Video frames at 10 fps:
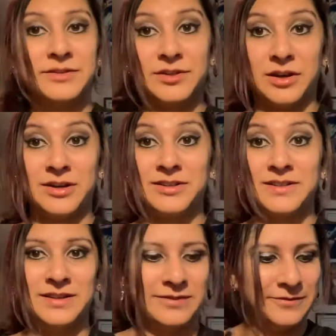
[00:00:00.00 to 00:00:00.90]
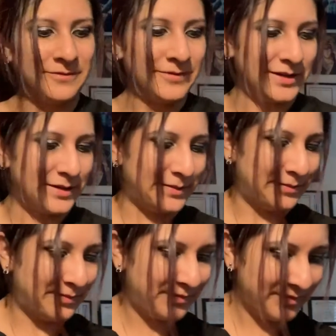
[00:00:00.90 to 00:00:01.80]
jars
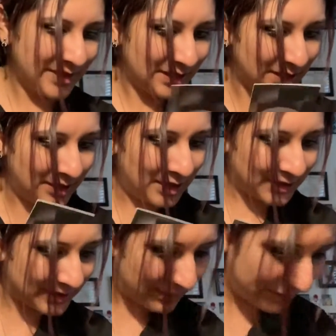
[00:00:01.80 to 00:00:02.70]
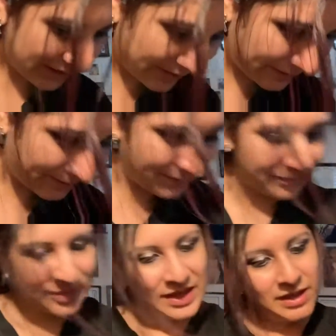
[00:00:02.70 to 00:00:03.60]
from Hot Topic.
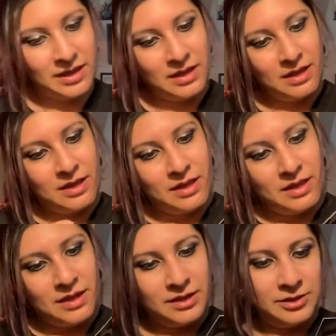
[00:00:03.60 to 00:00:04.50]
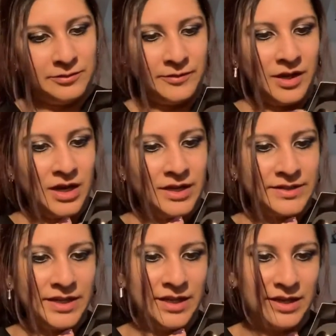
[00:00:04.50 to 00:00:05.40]
And you've got
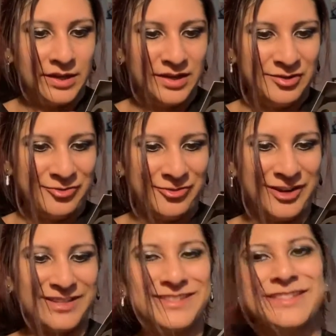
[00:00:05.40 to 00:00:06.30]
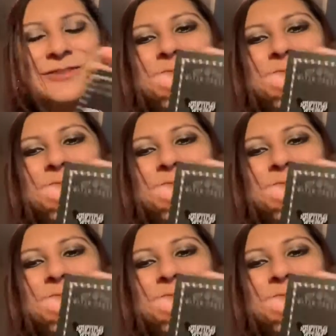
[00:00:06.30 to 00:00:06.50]
resting